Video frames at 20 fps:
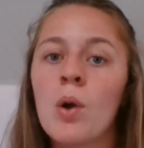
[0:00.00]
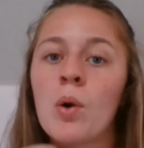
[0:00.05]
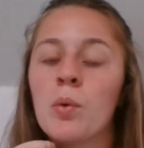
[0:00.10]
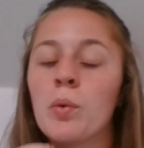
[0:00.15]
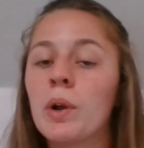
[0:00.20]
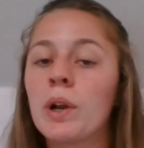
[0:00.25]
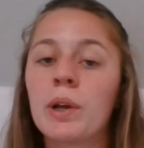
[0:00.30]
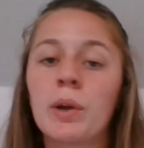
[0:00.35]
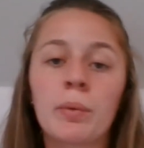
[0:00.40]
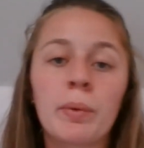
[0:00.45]

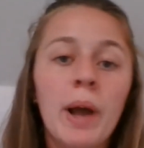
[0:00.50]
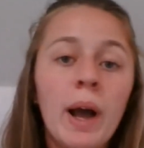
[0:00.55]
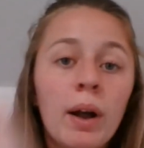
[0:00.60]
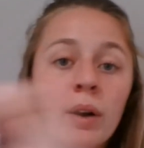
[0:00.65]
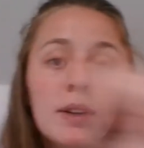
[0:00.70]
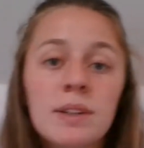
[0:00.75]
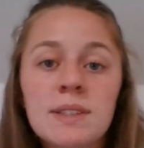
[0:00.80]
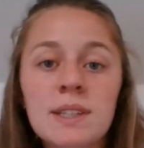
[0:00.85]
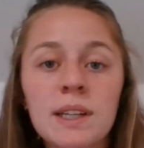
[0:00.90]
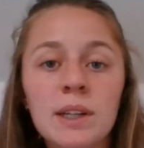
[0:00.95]
Running
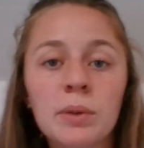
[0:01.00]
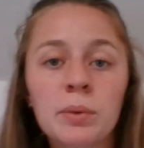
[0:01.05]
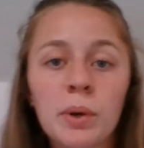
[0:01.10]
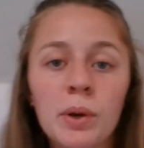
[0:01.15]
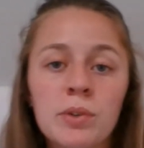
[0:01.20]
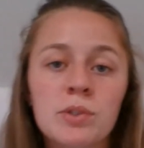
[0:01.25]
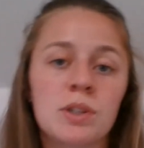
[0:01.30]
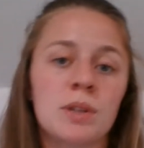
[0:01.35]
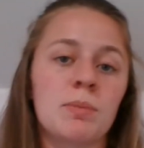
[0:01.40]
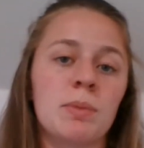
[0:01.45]
around is like
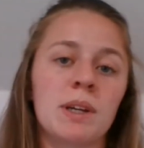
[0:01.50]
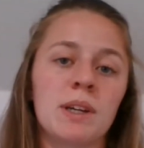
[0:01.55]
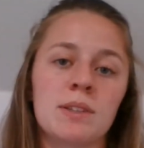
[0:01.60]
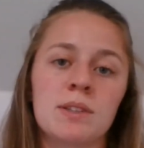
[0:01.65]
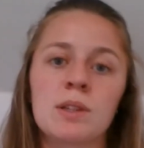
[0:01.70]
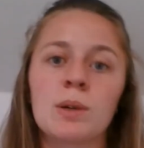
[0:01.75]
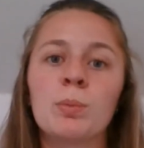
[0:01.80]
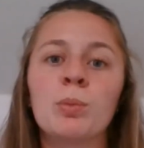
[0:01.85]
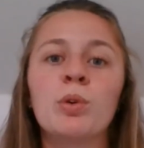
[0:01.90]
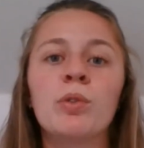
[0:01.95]
erosion because
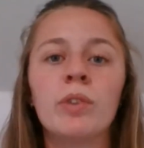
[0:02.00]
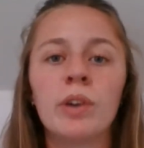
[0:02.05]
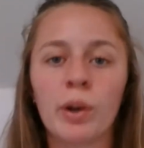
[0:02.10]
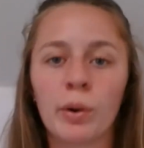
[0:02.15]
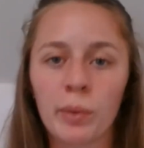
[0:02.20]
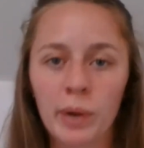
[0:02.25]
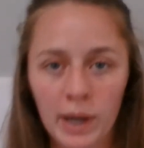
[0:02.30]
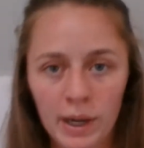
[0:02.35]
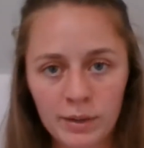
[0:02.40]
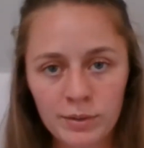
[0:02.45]
they're moving
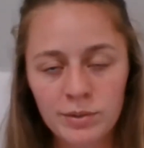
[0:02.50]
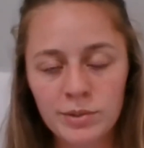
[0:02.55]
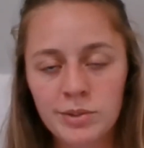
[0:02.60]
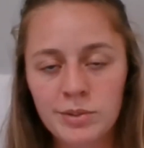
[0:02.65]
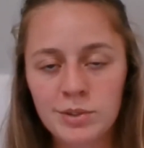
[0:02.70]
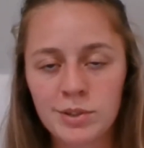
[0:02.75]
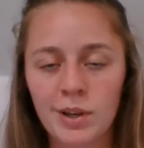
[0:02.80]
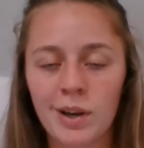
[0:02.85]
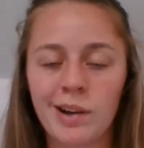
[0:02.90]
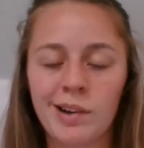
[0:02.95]
around.
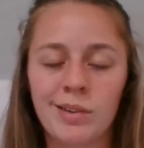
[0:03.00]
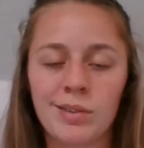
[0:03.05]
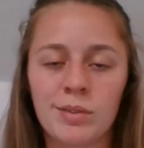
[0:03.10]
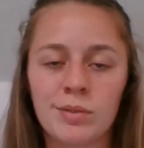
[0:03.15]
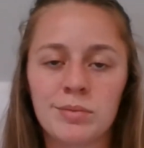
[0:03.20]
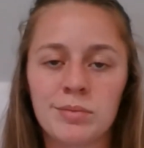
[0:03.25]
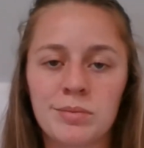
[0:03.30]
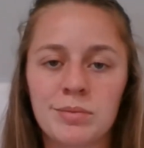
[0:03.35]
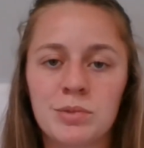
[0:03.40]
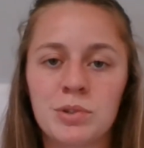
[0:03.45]
So
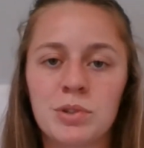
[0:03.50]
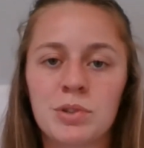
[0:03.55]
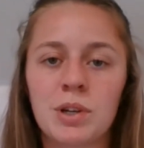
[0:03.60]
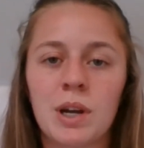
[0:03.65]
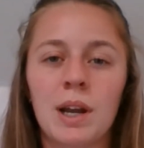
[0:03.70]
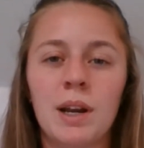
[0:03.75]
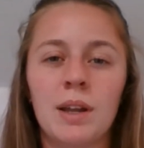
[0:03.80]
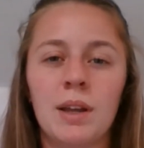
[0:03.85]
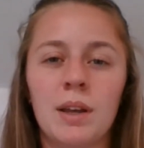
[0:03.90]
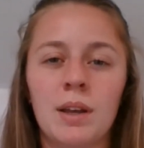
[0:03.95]
just
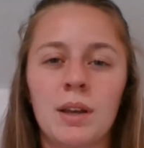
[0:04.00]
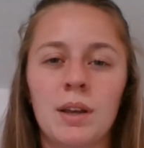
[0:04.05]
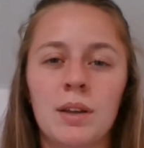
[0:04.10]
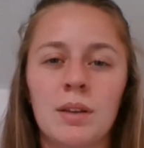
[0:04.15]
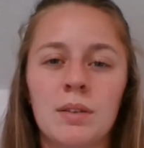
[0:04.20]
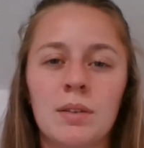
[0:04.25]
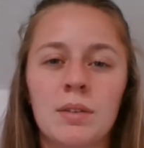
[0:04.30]
try to